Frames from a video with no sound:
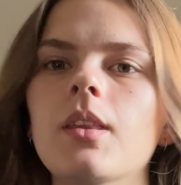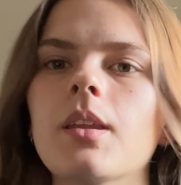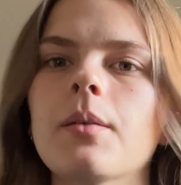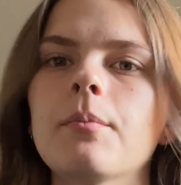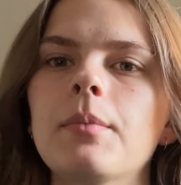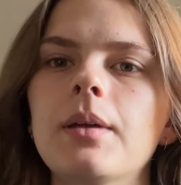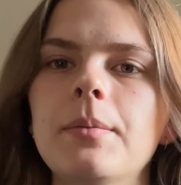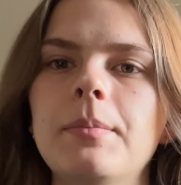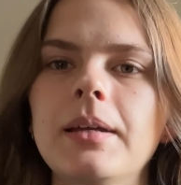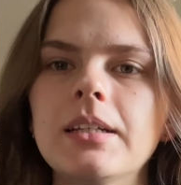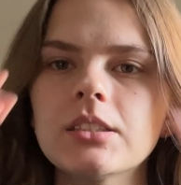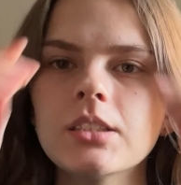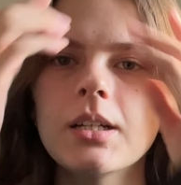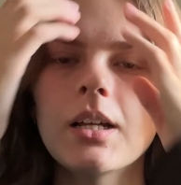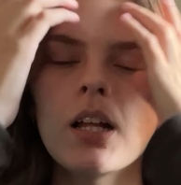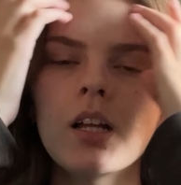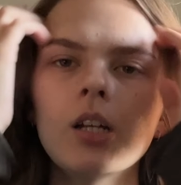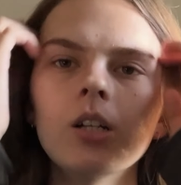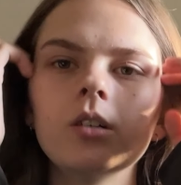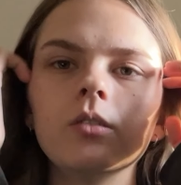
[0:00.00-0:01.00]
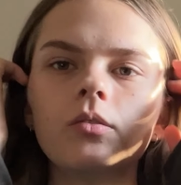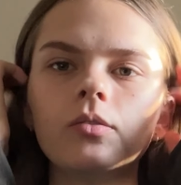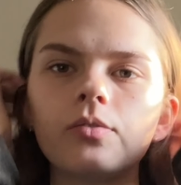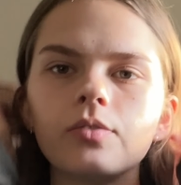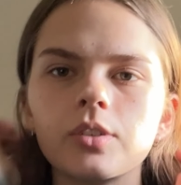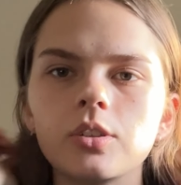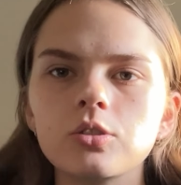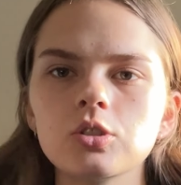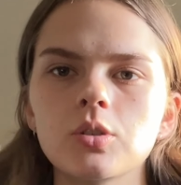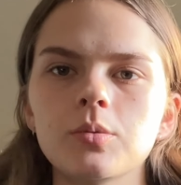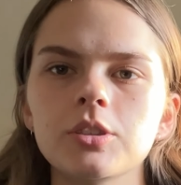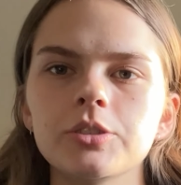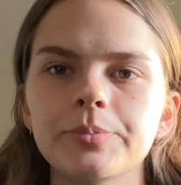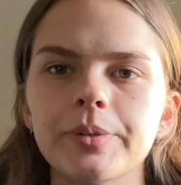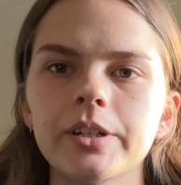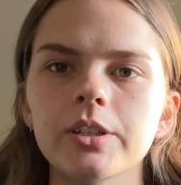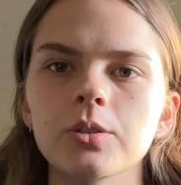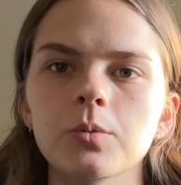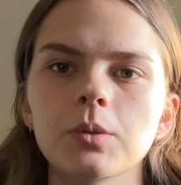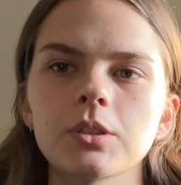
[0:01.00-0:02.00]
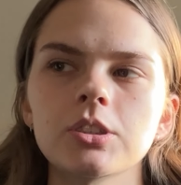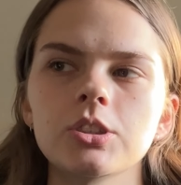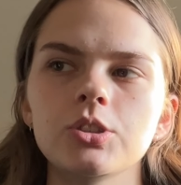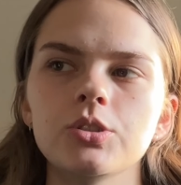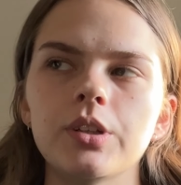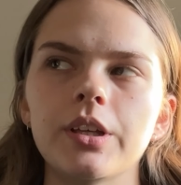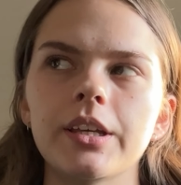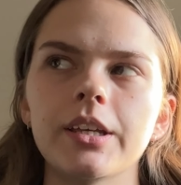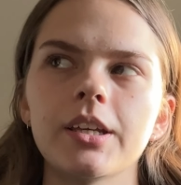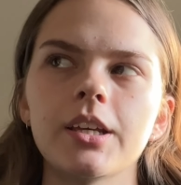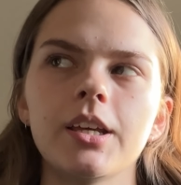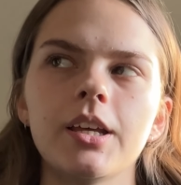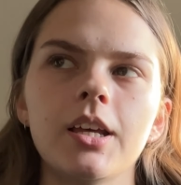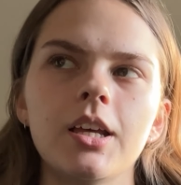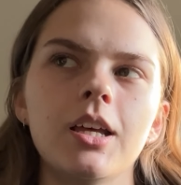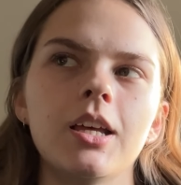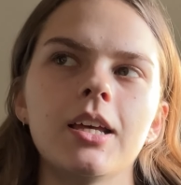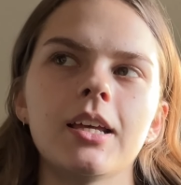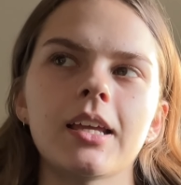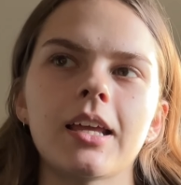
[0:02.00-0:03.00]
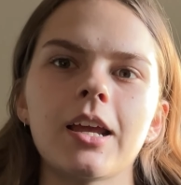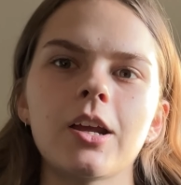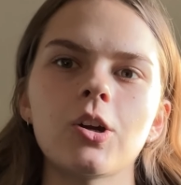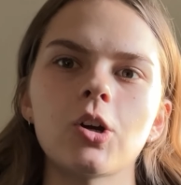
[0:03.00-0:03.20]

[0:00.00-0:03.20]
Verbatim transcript: but it makes it feel so much better once you, like, can